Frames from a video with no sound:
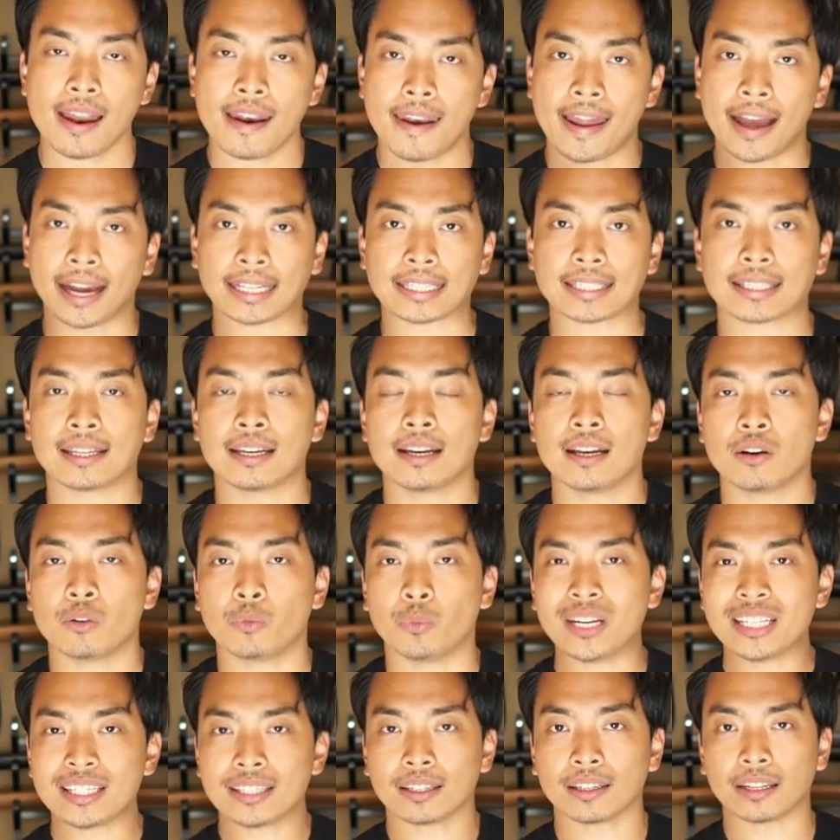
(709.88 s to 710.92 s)
Next,
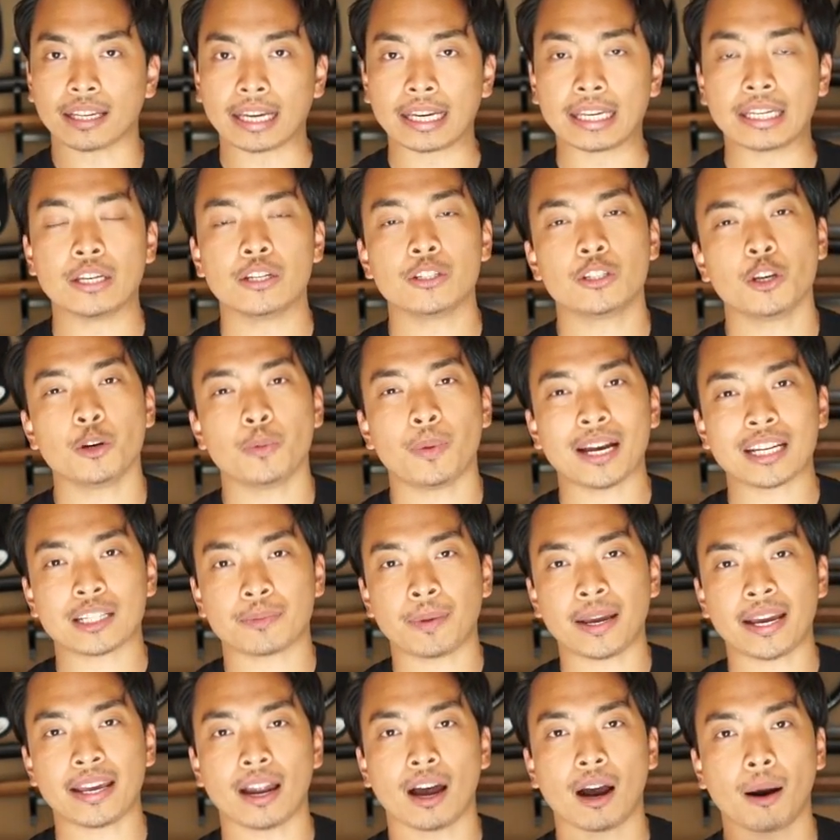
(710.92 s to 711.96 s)
recently YouTube has
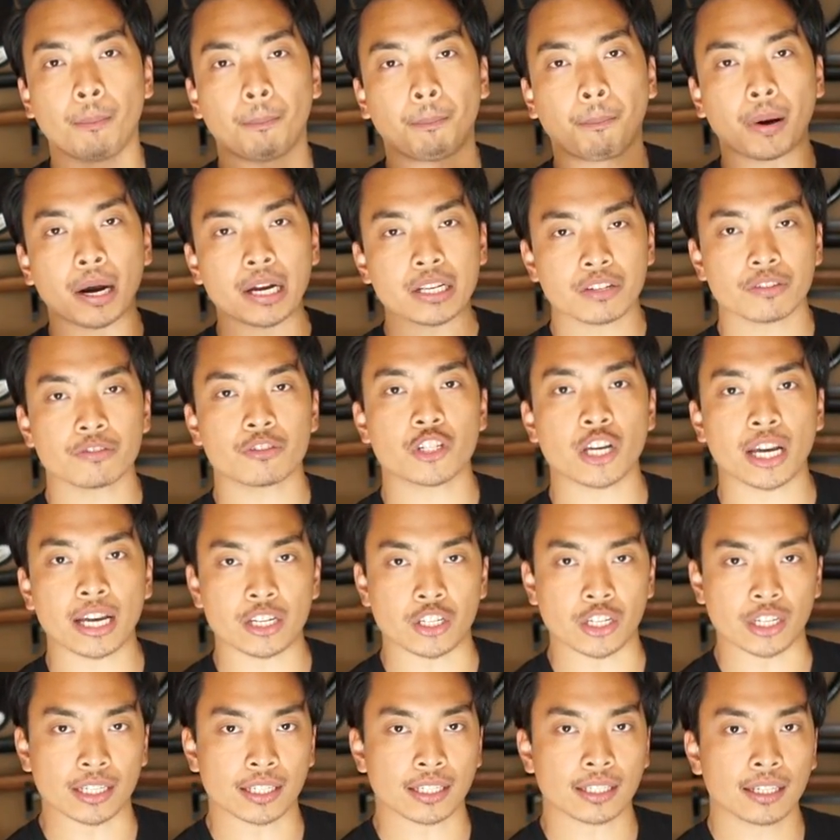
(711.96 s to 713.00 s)
made a bunch of
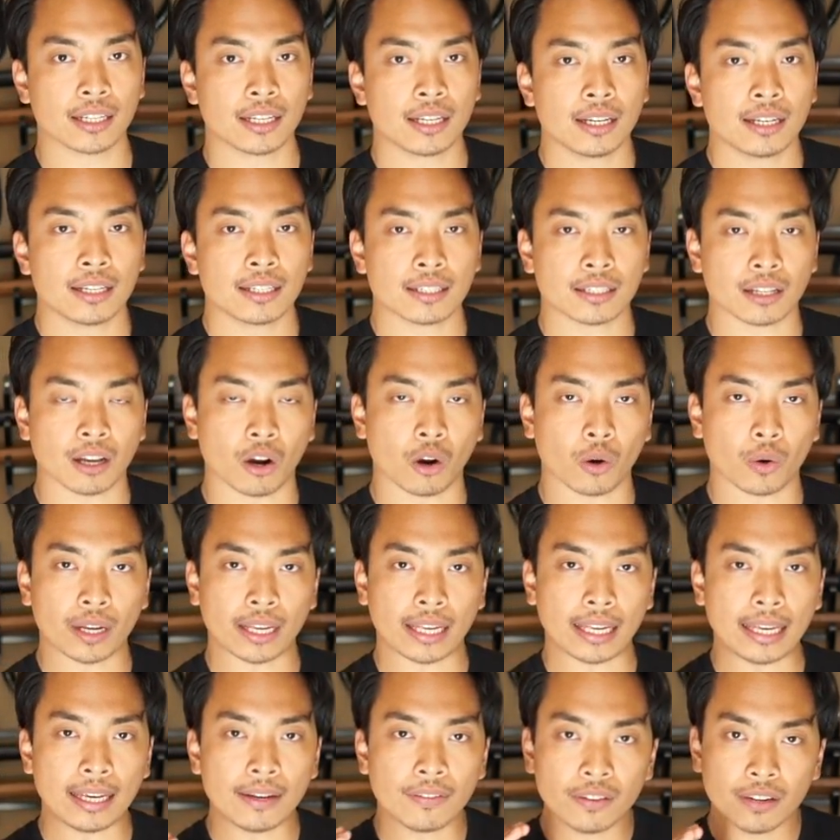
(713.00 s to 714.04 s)
changes. So
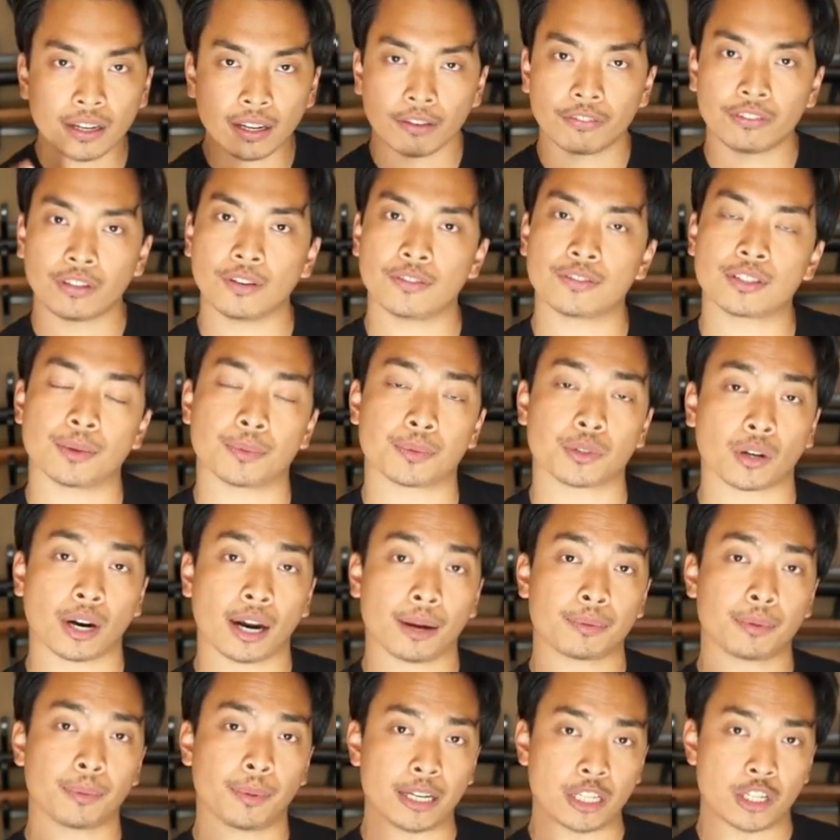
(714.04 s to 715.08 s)
even if you've
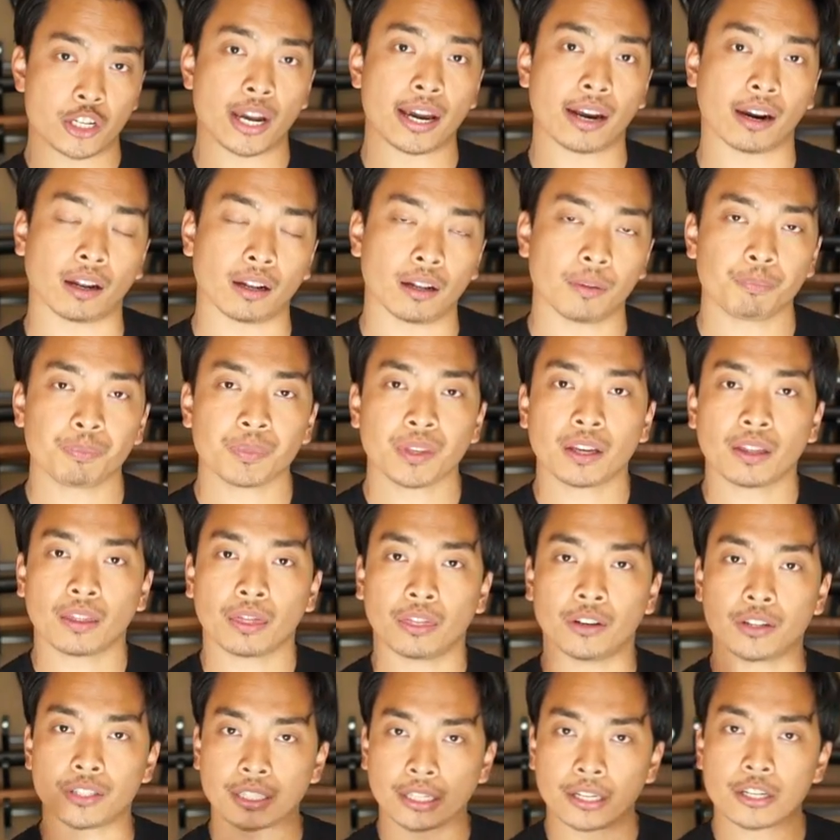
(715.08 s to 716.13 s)
subscribed to my channel,
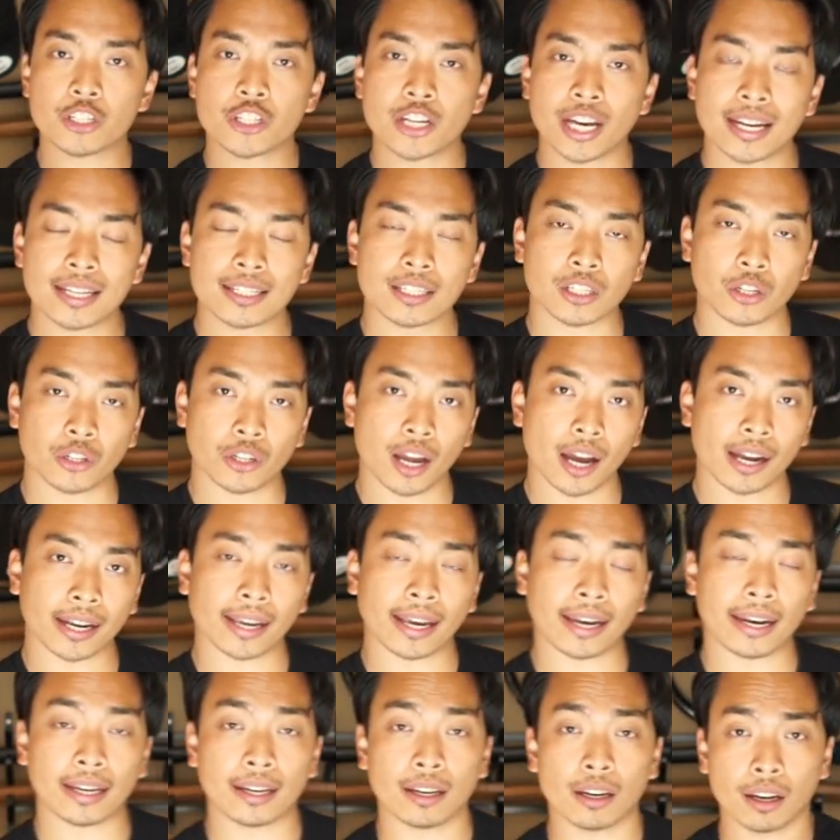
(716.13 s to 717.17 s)
there's a good chance you're not
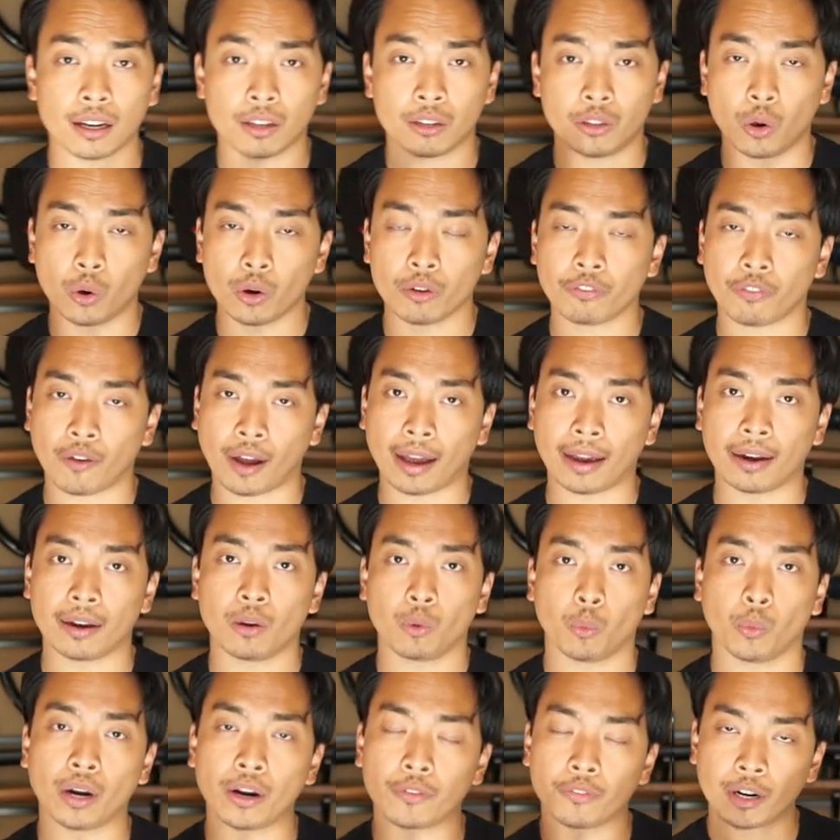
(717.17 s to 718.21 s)
getting notified
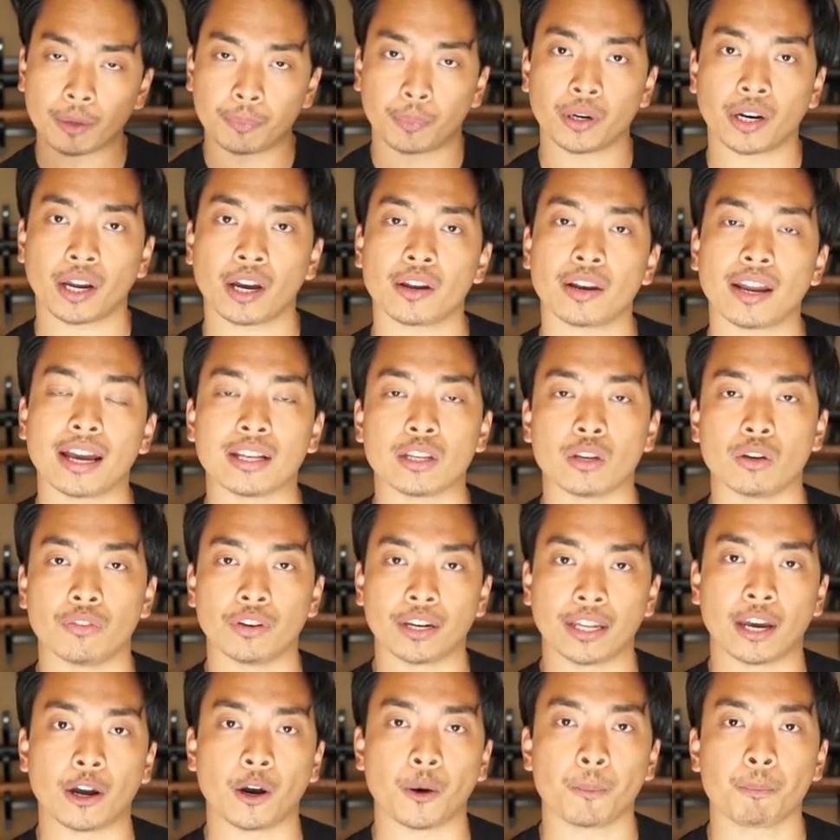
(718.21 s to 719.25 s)
whenever I put out a new
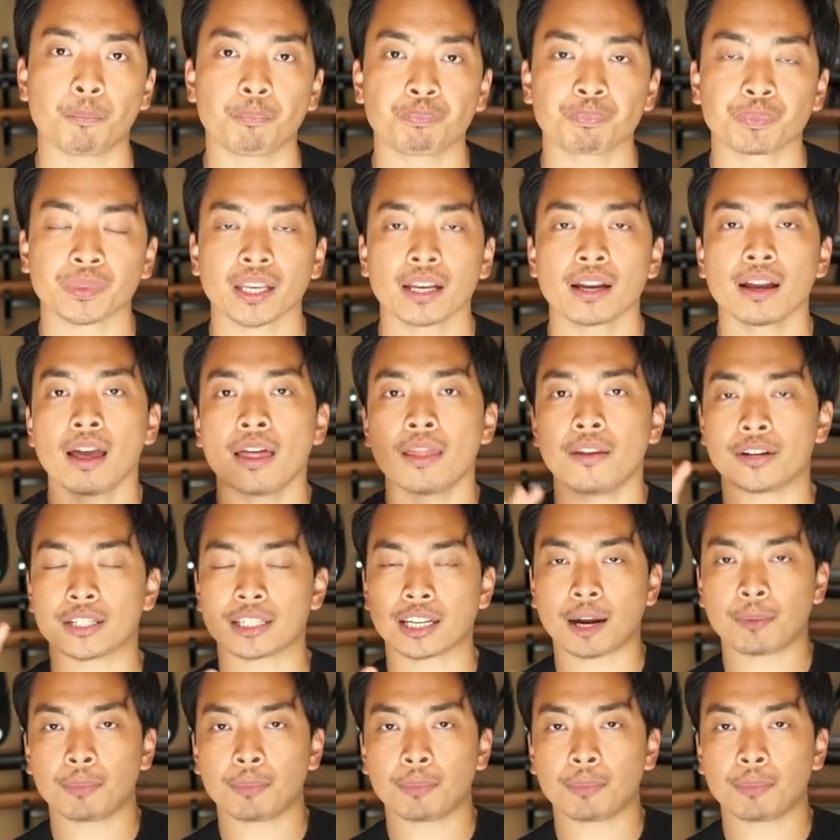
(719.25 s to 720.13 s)
video. There's a